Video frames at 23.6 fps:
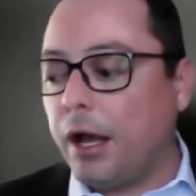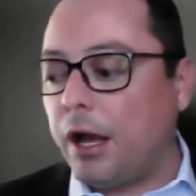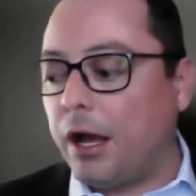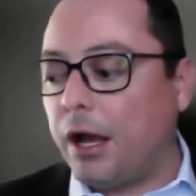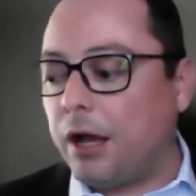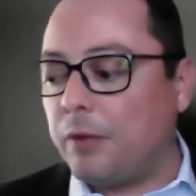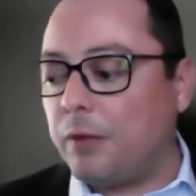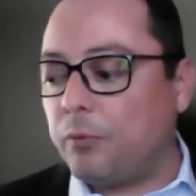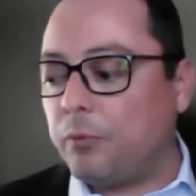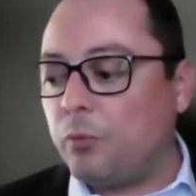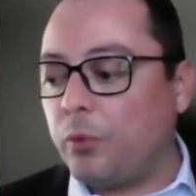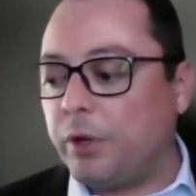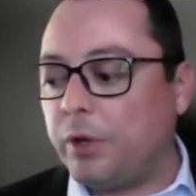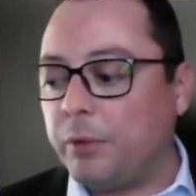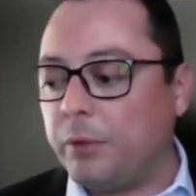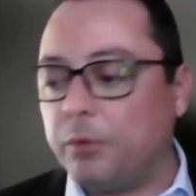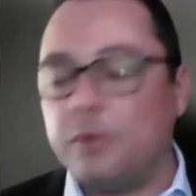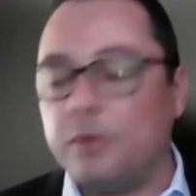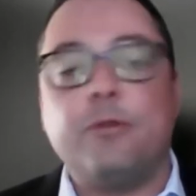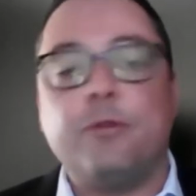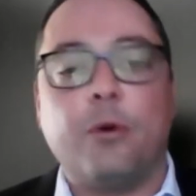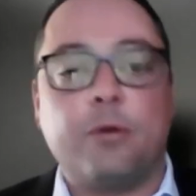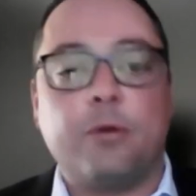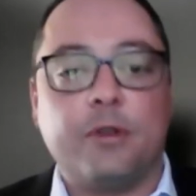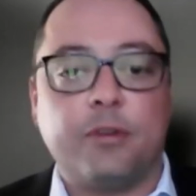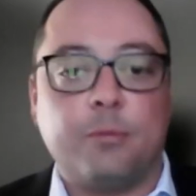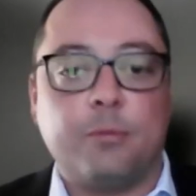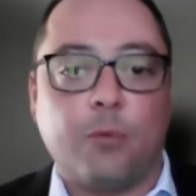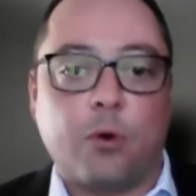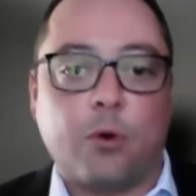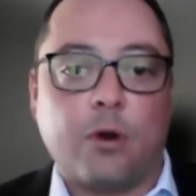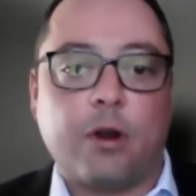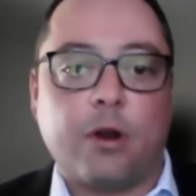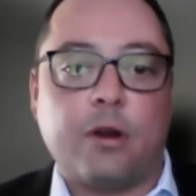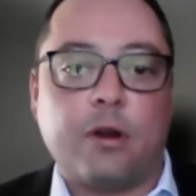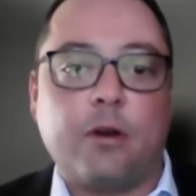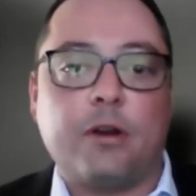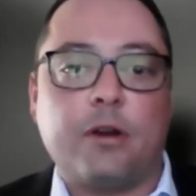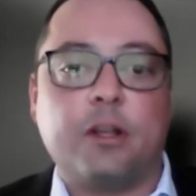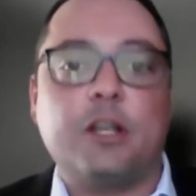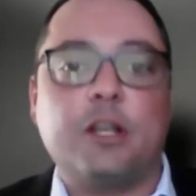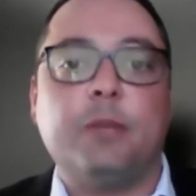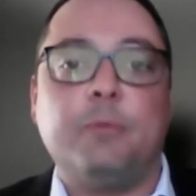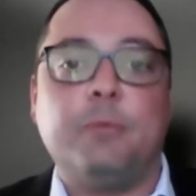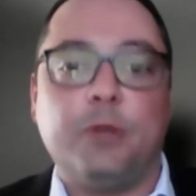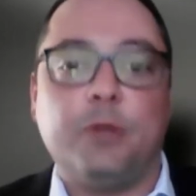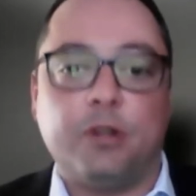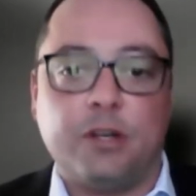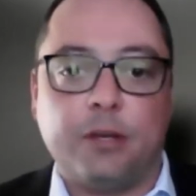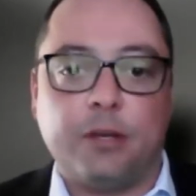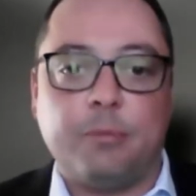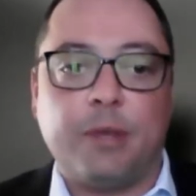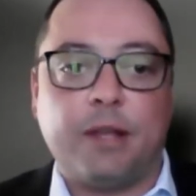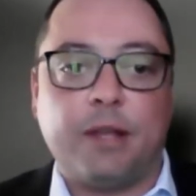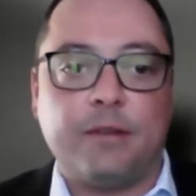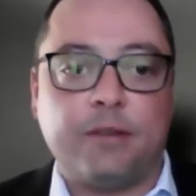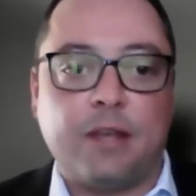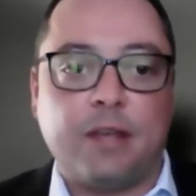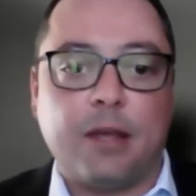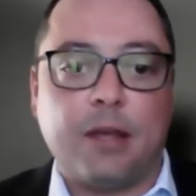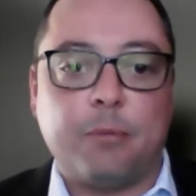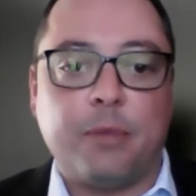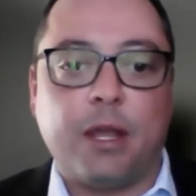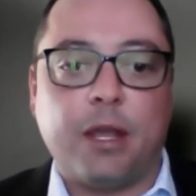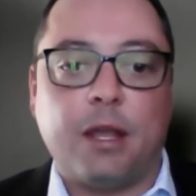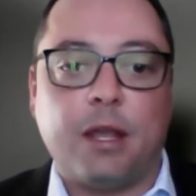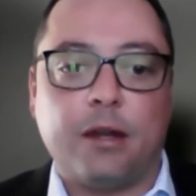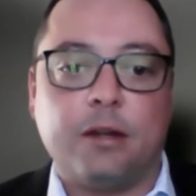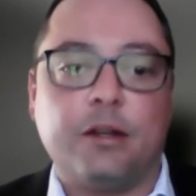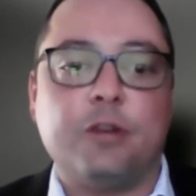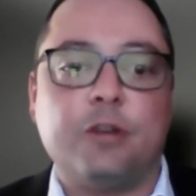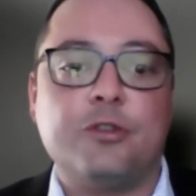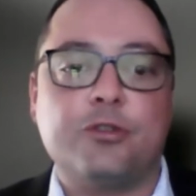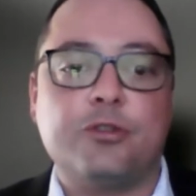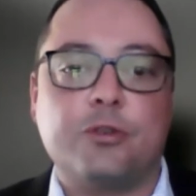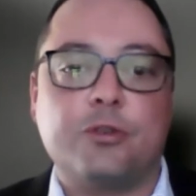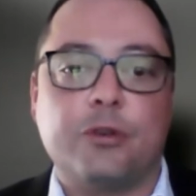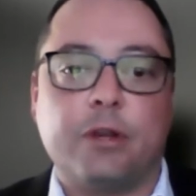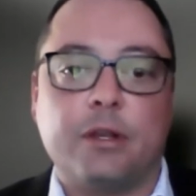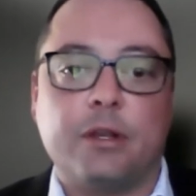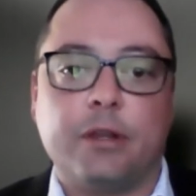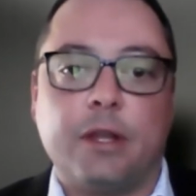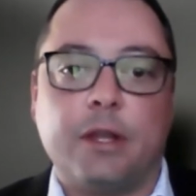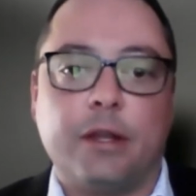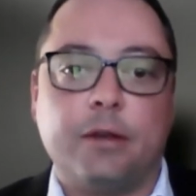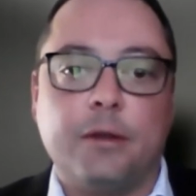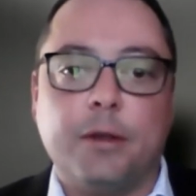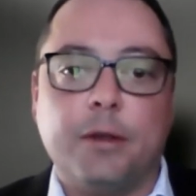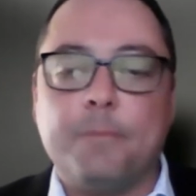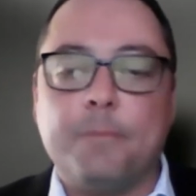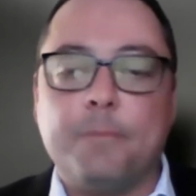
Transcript: uh, we will focus more on, on a community-based campaign and ensuring that